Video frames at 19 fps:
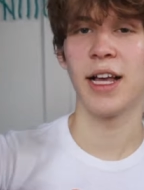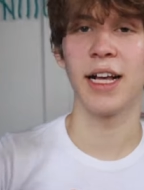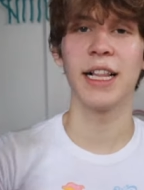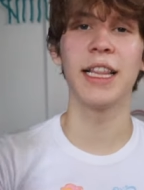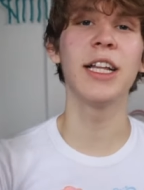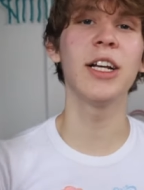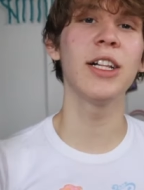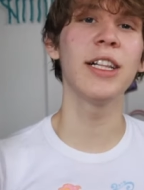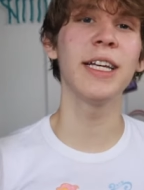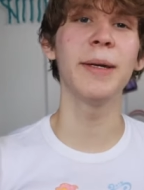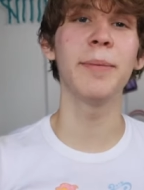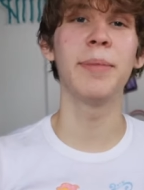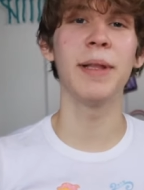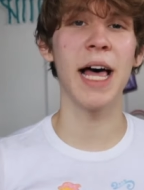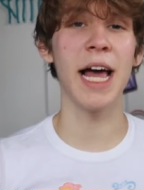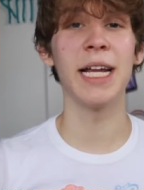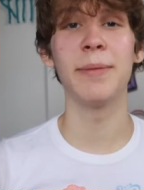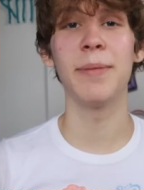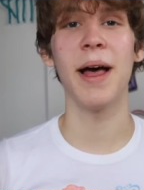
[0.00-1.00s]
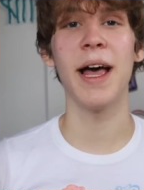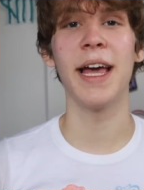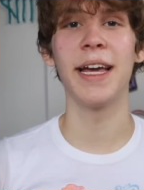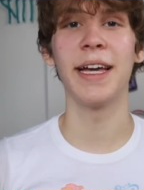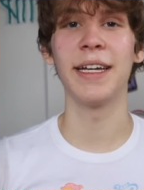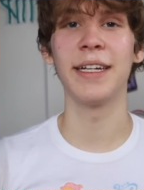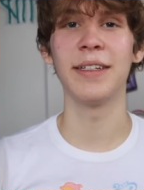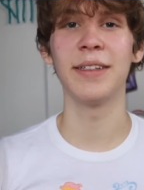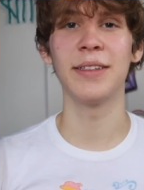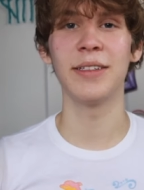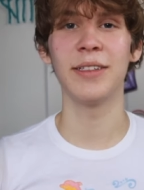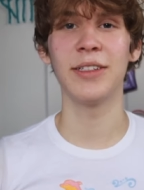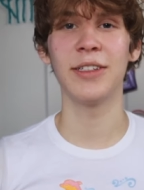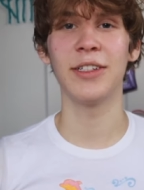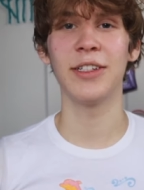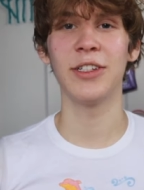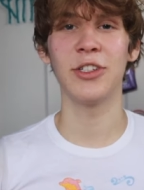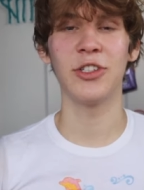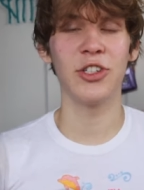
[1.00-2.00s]
Clearly blind buying
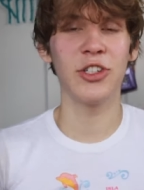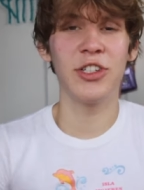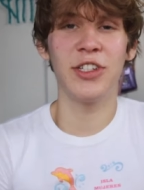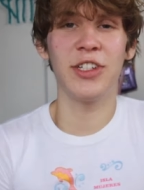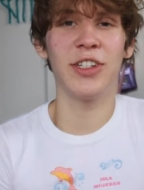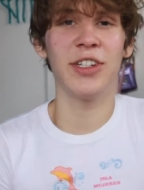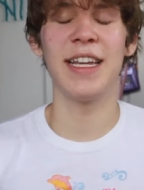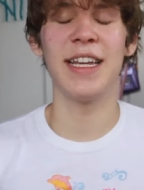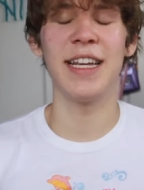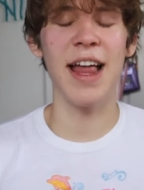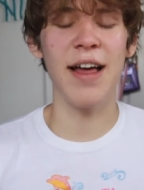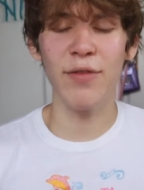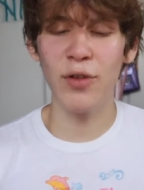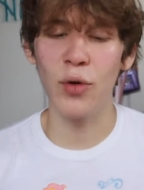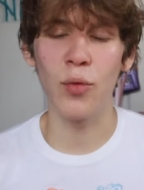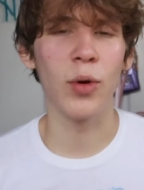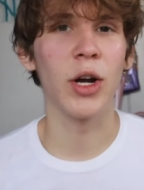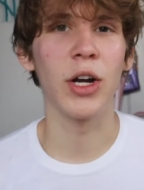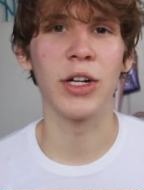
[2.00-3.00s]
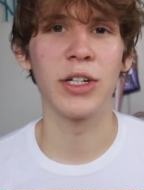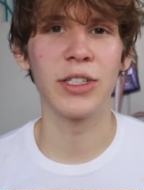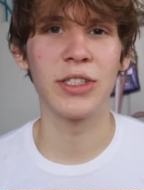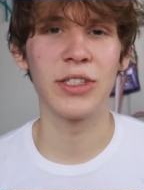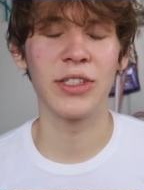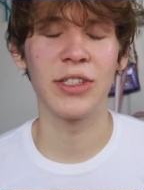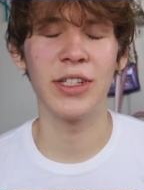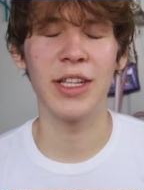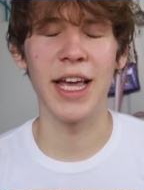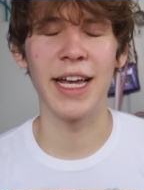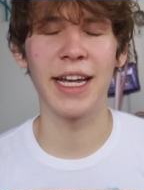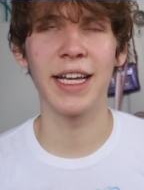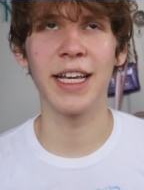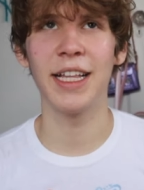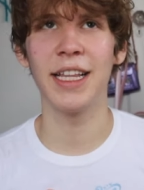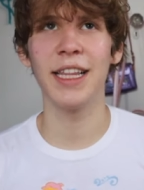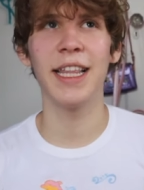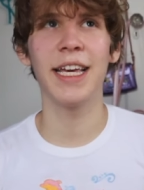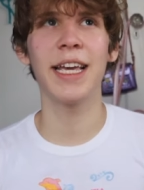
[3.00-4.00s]
just never works.
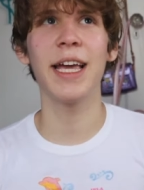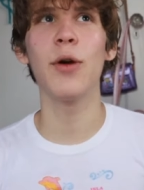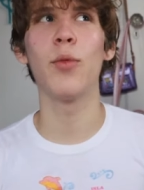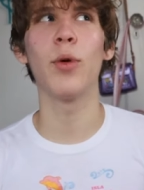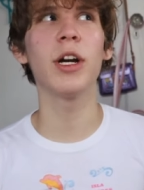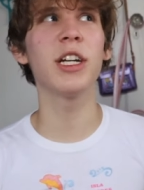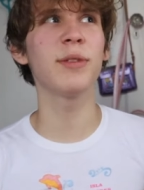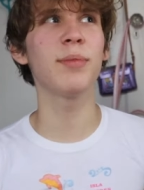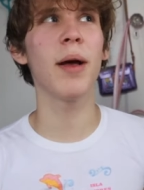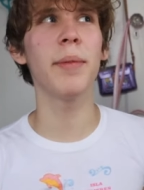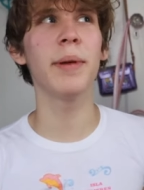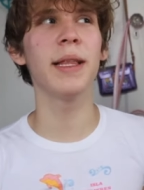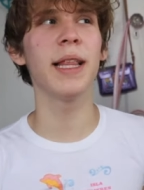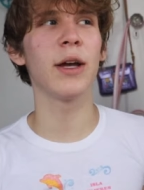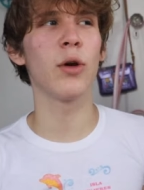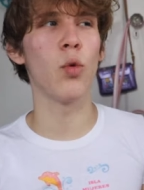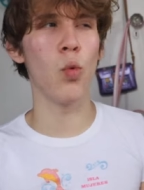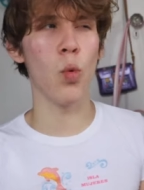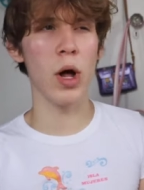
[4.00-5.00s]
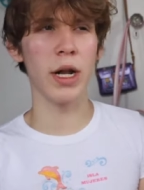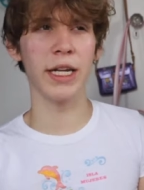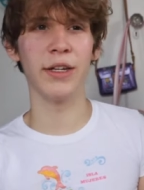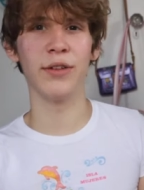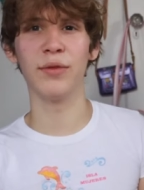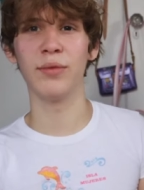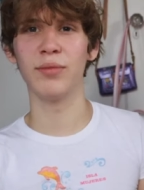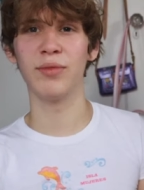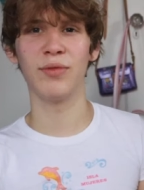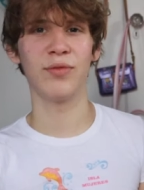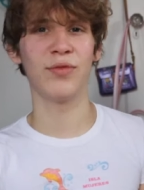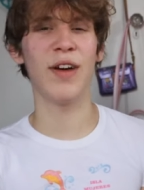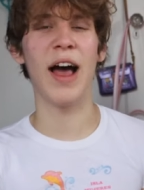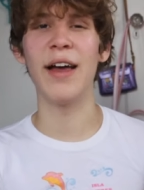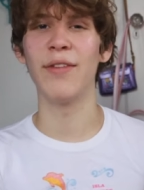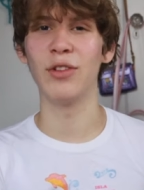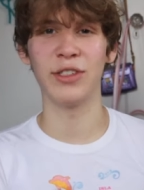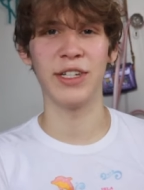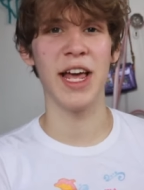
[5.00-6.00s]
Like, like it works probably like one in
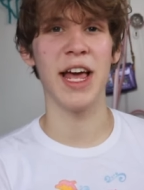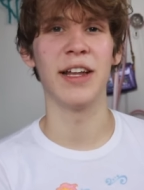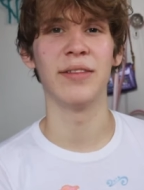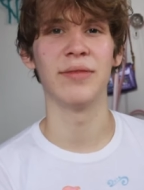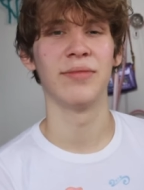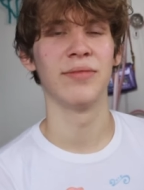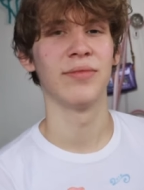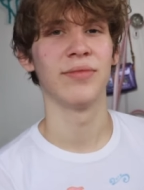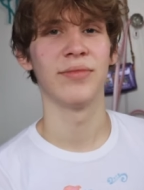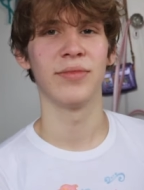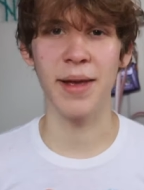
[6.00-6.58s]
five or 10.